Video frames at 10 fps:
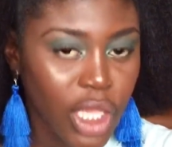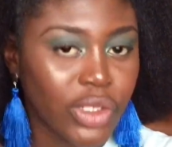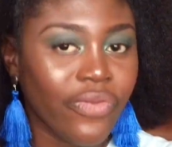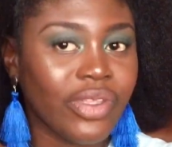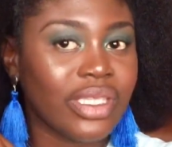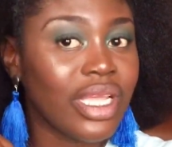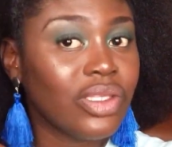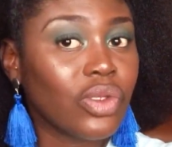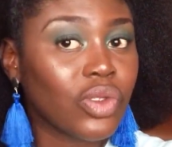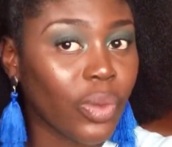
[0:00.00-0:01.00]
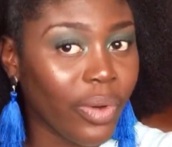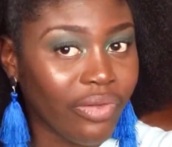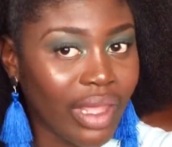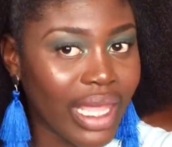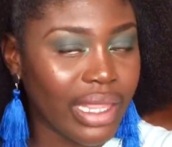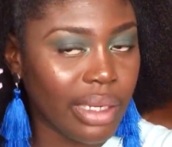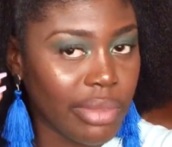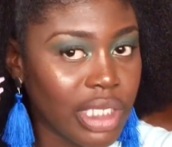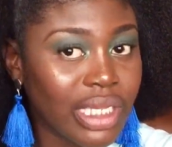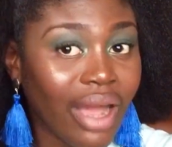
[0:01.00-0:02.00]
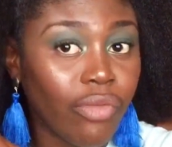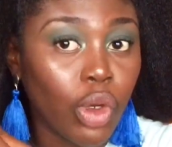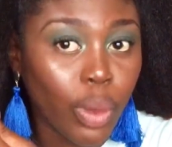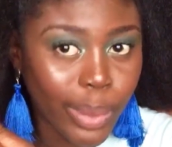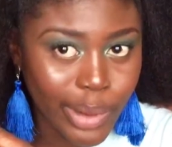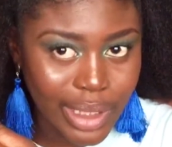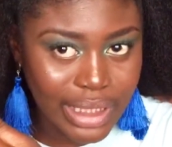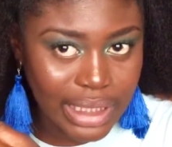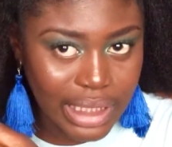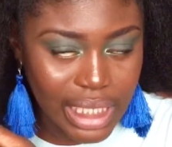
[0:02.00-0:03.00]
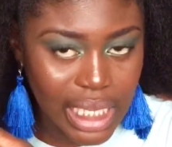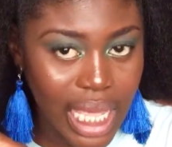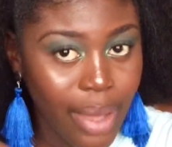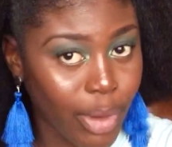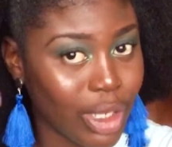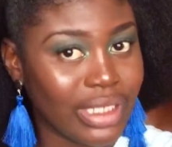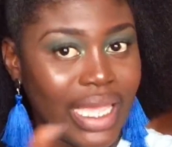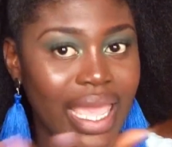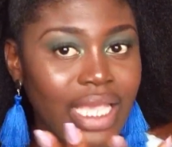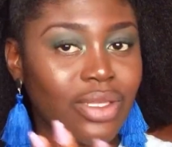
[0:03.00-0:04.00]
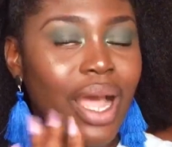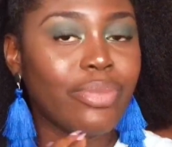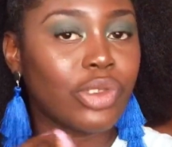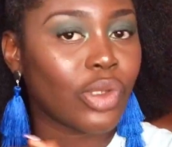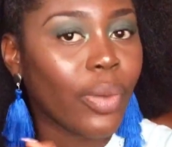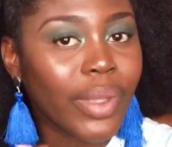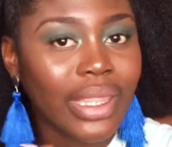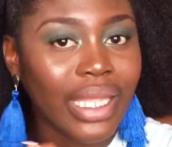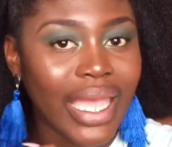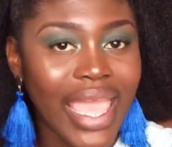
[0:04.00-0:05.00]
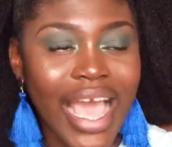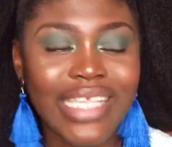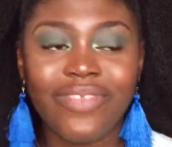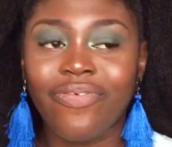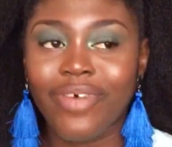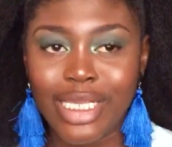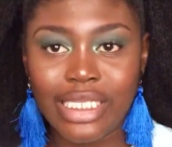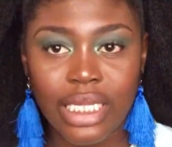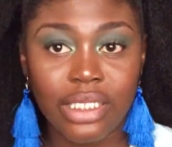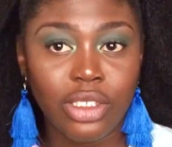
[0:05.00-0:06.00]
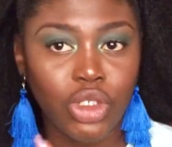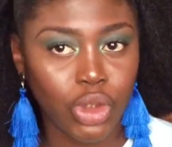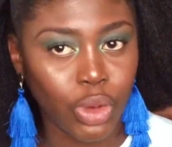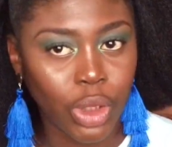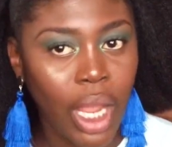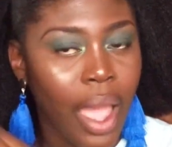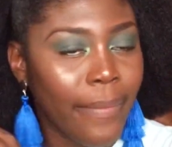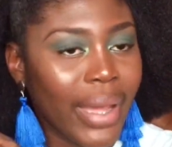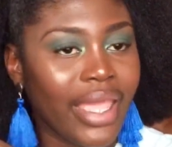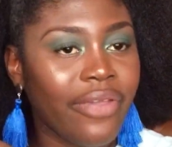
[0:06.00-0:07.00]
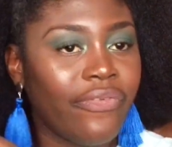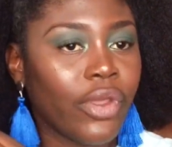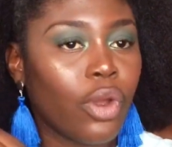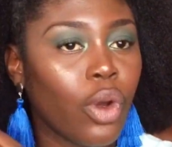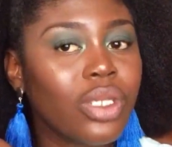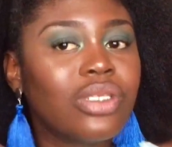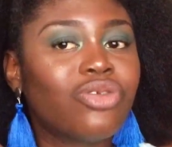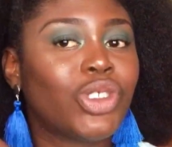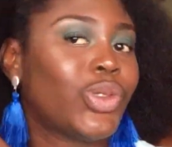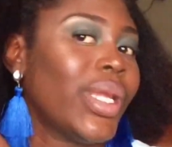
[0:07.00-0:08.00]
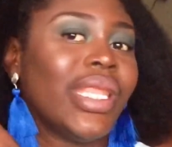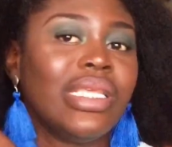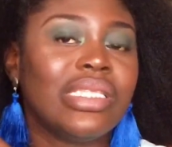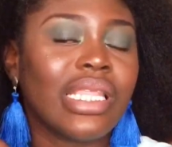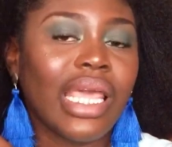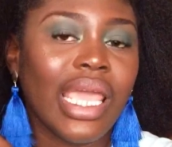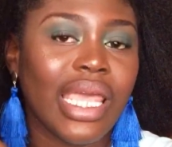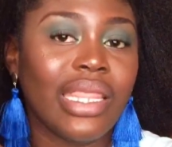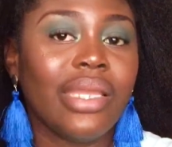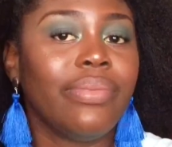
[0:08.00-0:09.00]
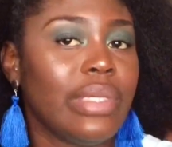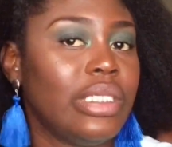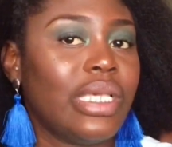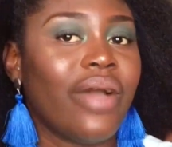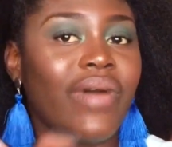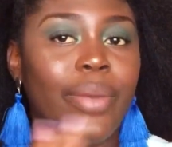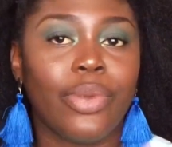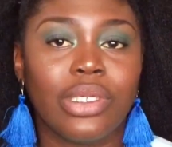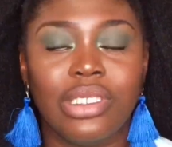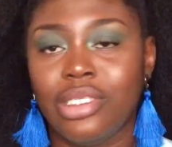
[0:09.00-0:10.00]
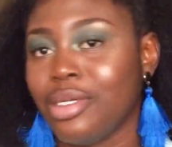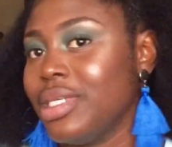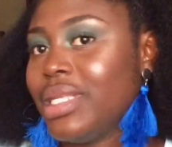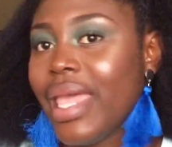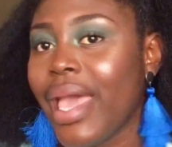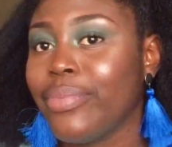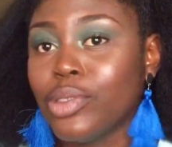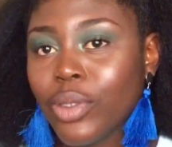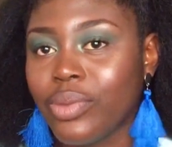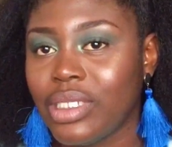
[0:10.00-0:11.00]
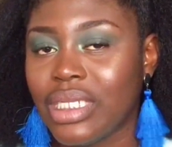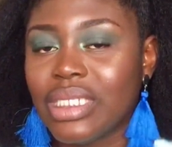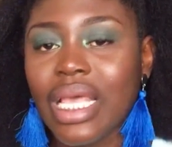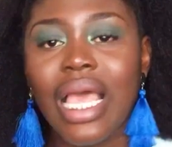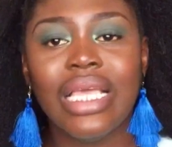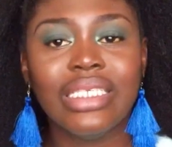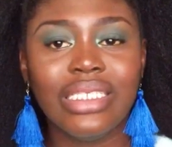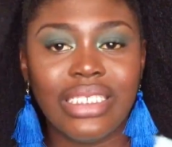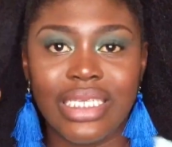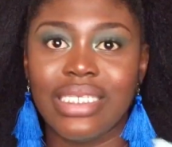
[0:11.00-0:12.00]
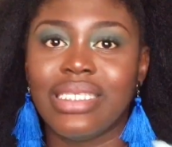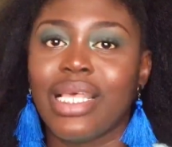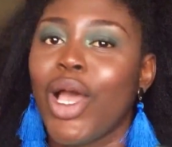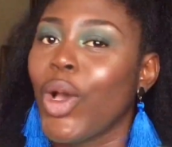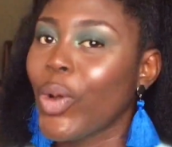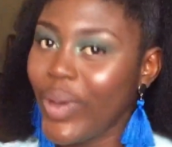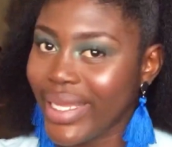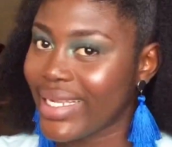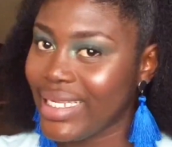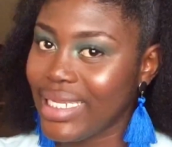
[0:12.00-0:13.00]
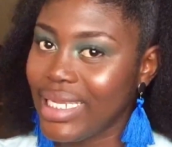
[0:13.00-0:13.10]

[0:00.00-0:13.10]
So if it stays on top of the hair, then it means you have low porosity, because the hair is not absorbing the hair as fast as it should. But if it goes straight into the hair, then it means you have high porosity, because the hair absorbs it just quickly.